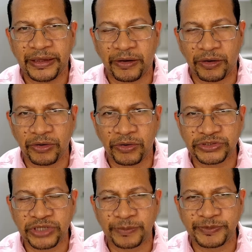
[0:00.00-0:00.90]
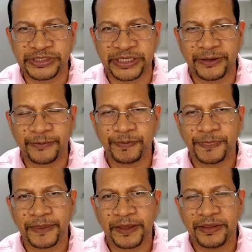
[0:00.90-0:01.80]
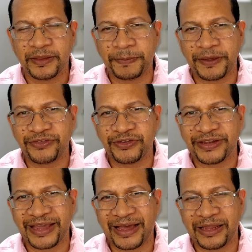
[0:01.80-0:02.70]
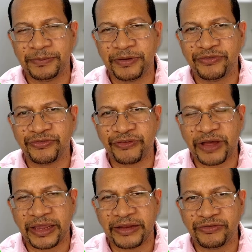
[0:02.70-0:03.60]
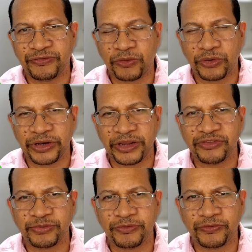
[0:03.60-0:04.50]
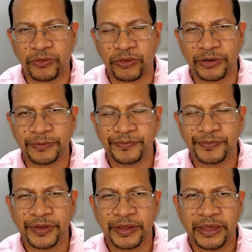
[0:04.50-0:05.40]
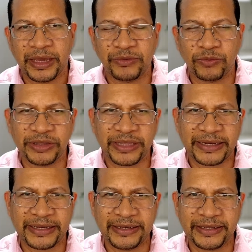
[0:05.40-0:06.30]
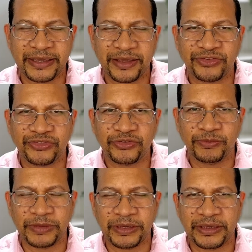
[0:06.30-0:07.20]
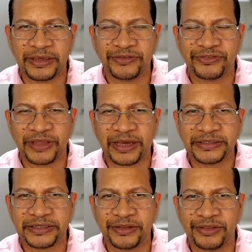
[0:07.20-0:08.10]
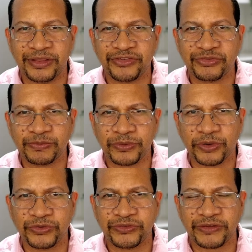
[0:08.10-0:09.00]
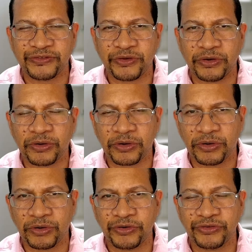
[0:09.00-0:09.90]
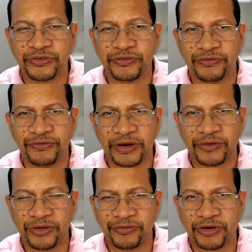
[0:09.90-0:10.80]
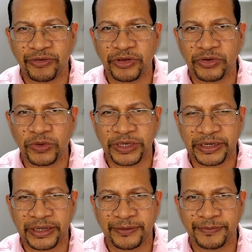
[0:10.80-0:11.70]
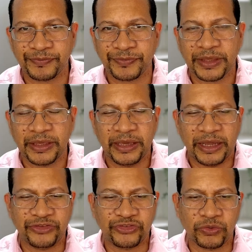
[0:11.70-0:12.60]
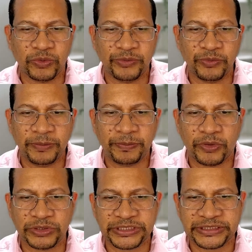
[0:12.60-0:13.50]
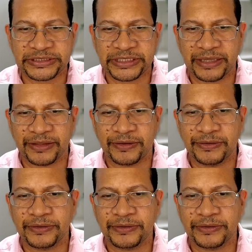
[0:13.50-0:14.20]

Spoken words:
on autopsy, the patient had been fine 4 days before. And what that indicates to me is that this process occurs very, very quickly. And so when we put it together,